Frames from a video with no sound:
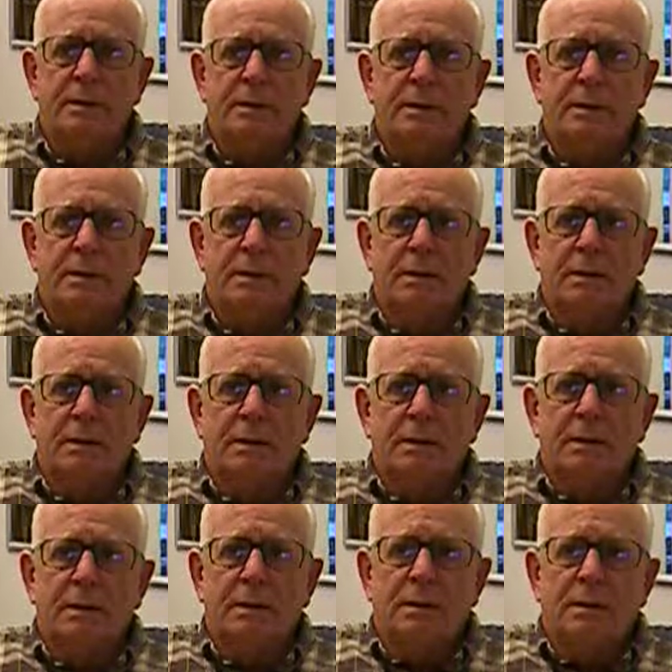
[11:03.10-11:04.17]

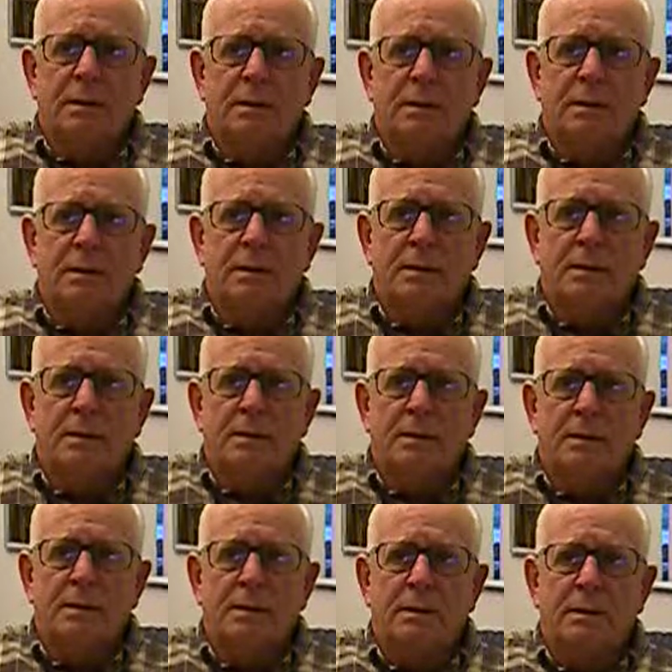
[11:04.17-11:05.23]

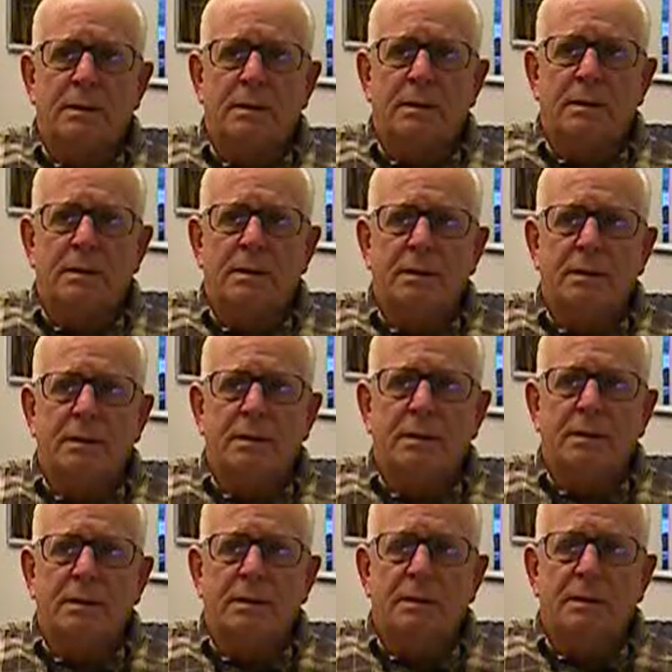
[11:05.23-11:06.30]

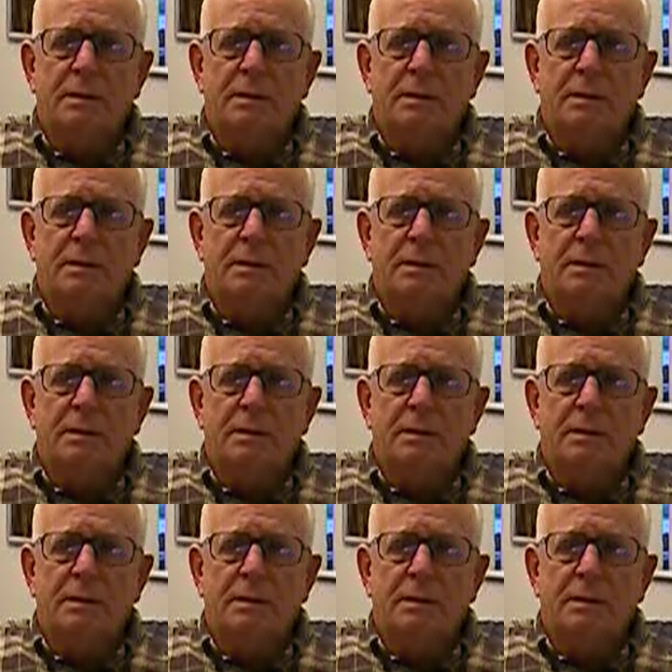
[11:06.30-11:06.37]
No one is speaking in this clip.